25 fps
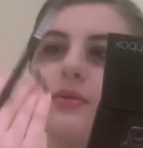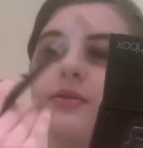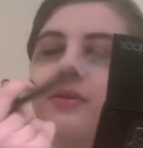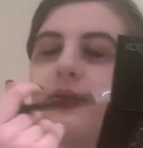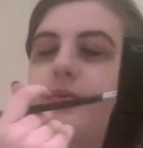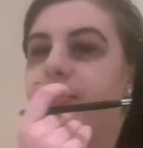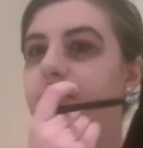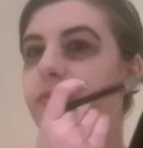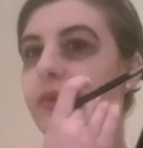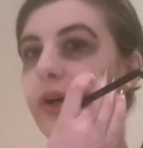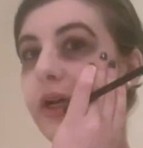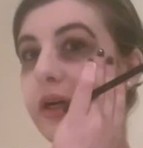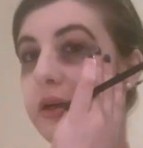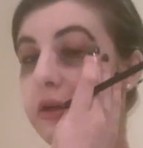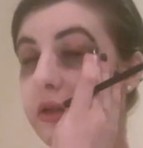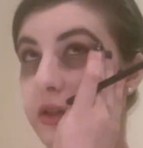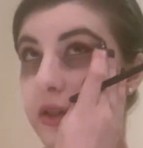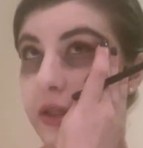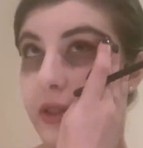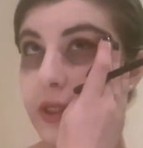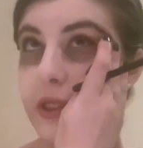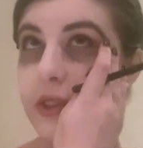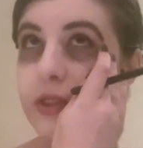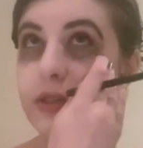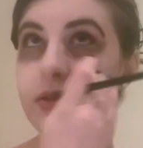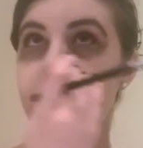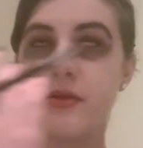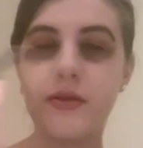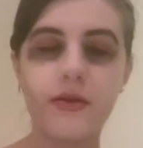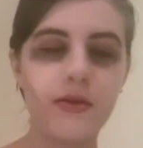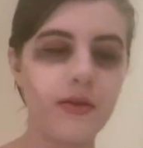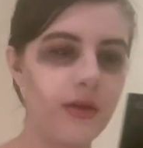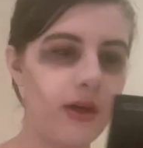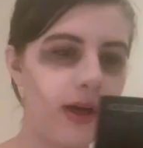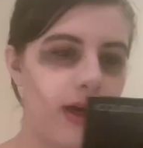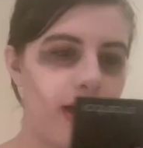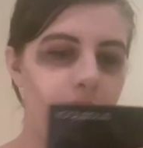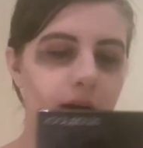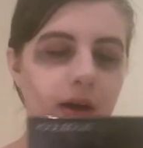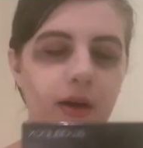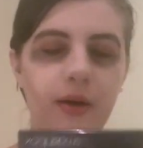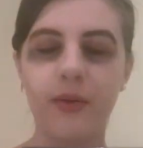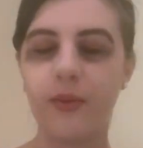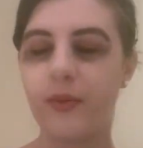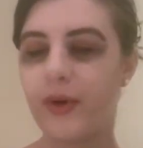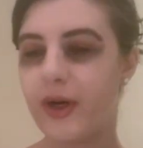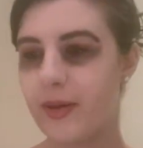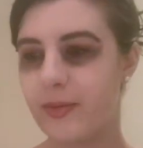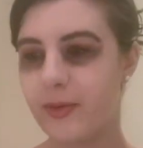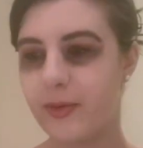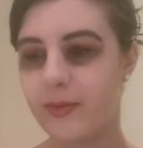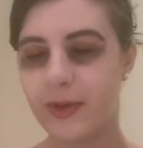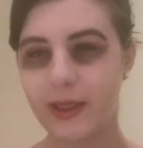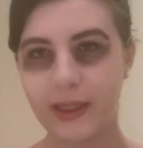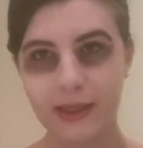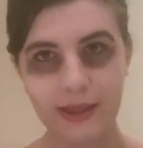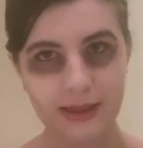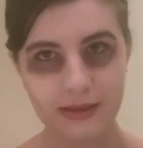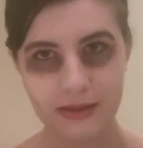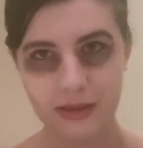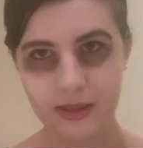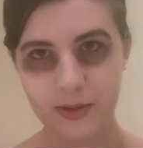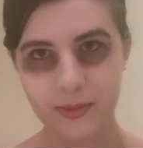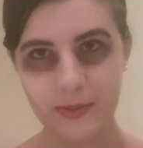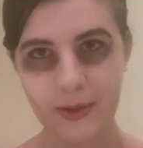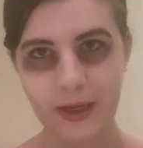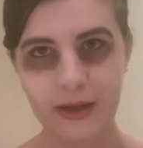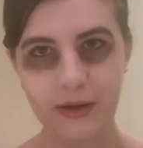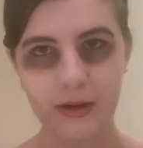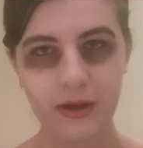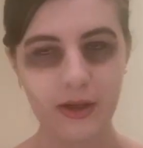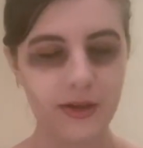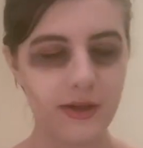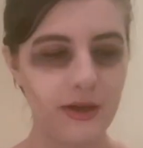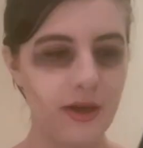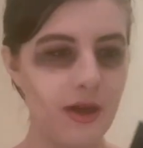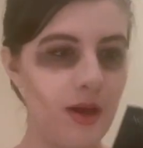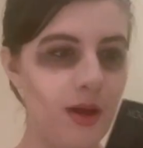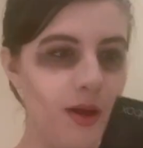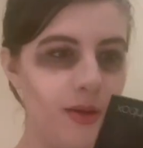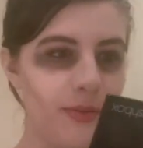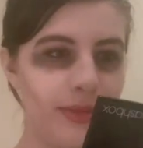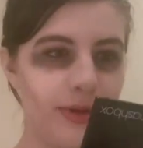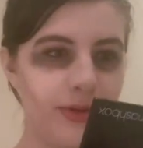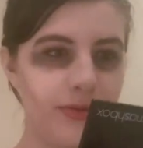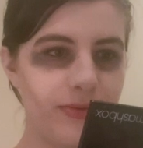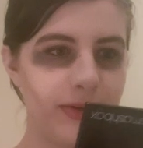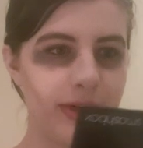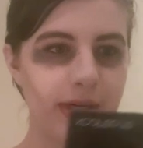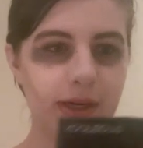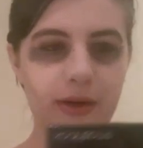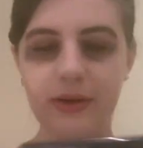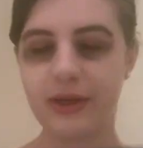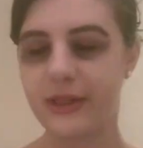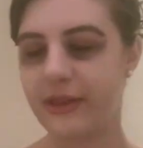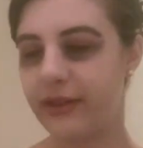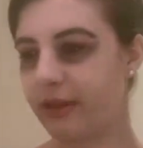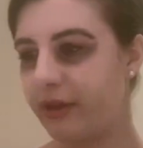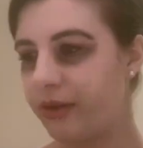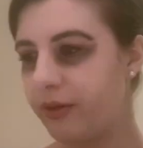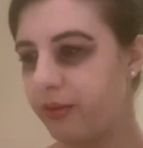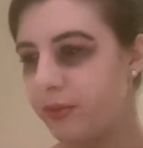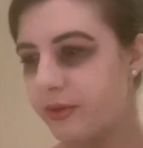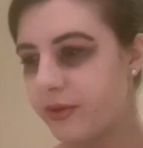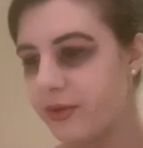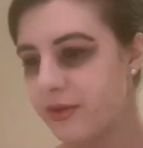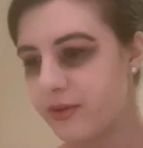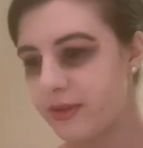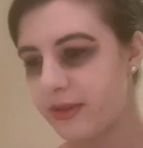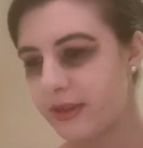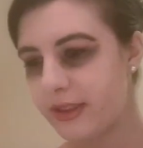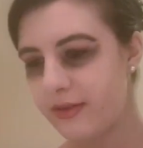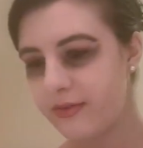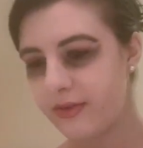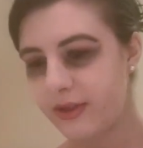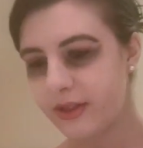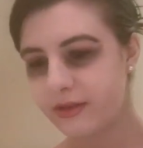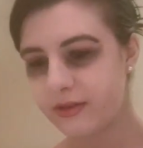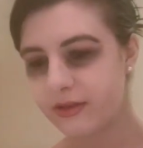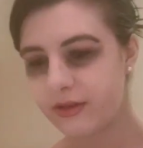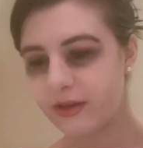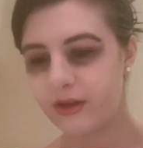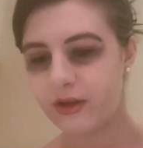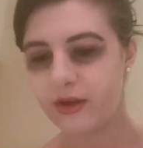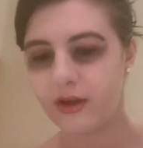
some final looks when I put my glasses back on, but for now I think we'll just leave it.